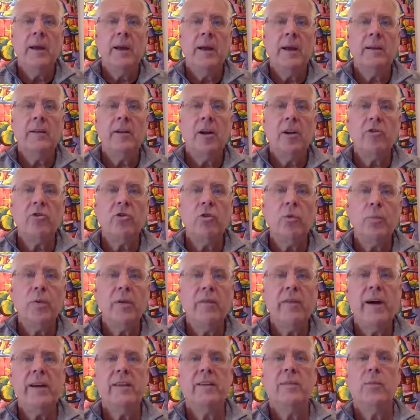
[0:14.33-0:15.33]
It also
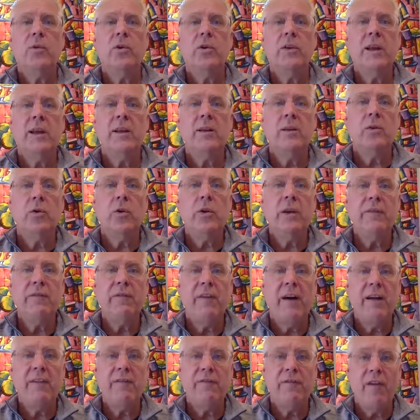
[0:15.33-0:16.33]
provides more than
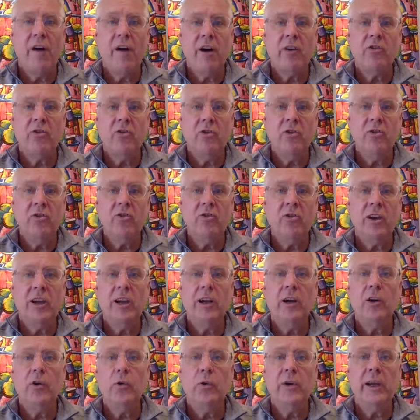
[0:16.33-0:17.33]
35 functions,
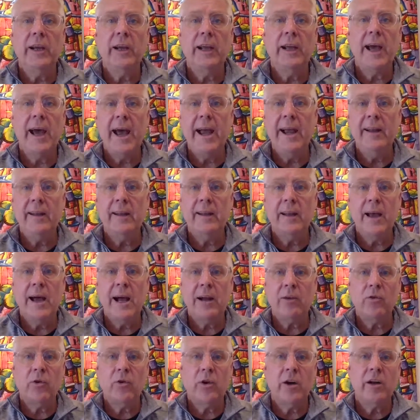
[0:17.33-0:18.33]
including 8
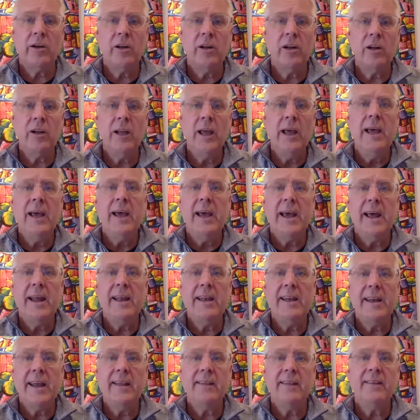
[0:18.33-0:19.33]
actuarial
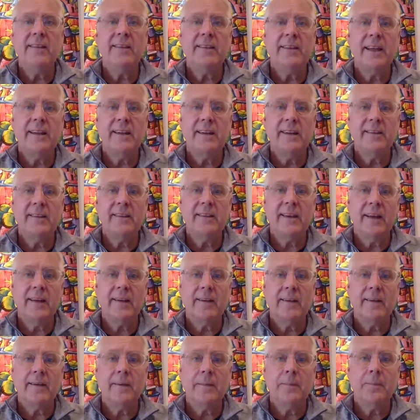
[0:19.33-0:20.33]
and 10
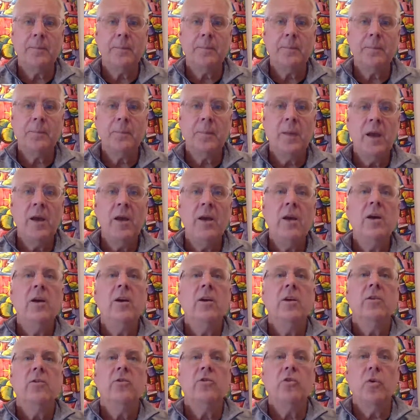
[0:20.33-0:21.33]
statistics.
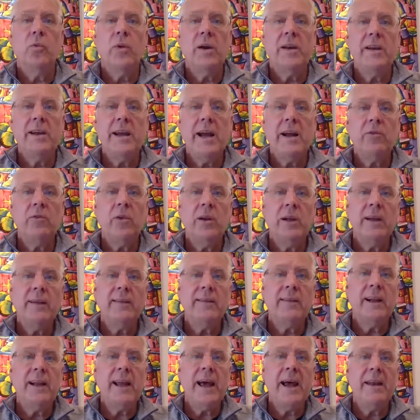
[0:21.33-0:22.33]
So with the actual
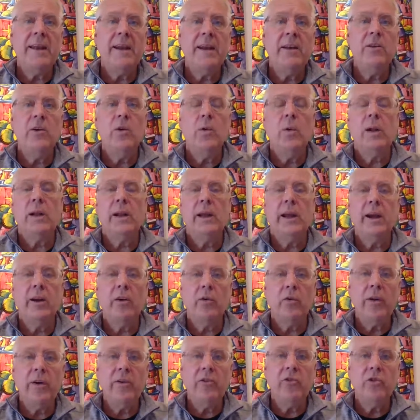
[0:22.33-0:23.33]
Excel add-in, you will
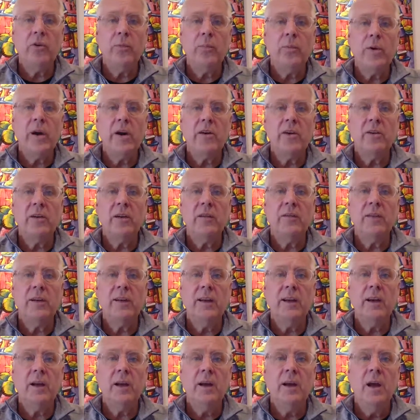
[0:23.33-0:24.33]
increase your
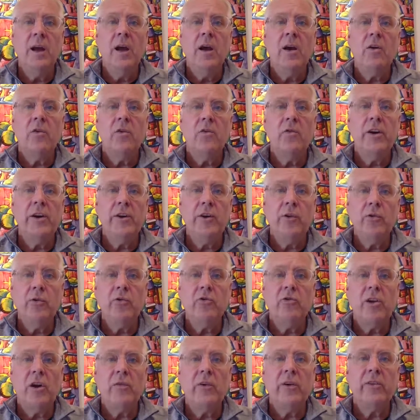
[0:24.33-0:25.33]
productivity,
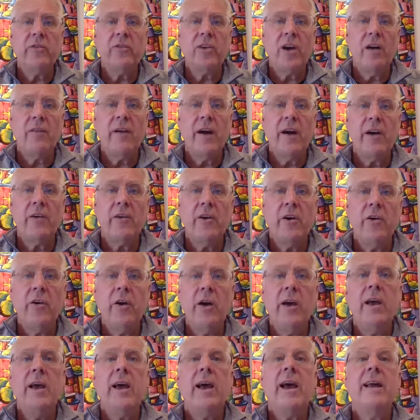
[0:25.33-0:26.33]
reduce the risk of error,
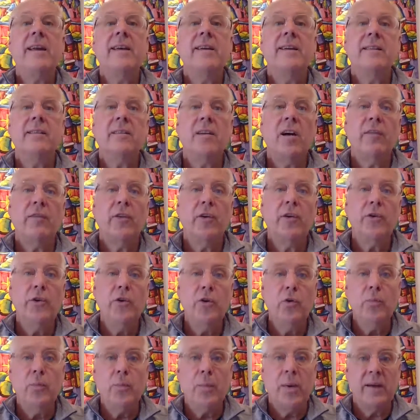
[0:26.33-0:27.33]
and discover
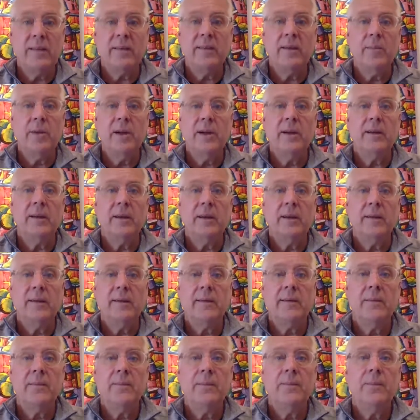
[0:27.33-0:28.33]
new
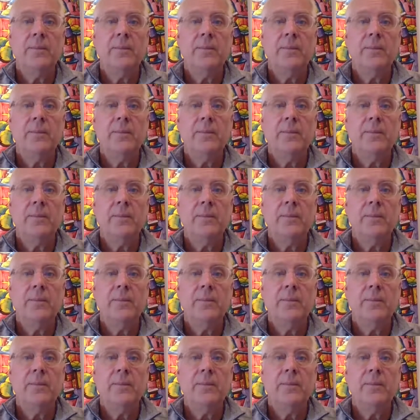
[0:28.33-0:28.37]
possibilities.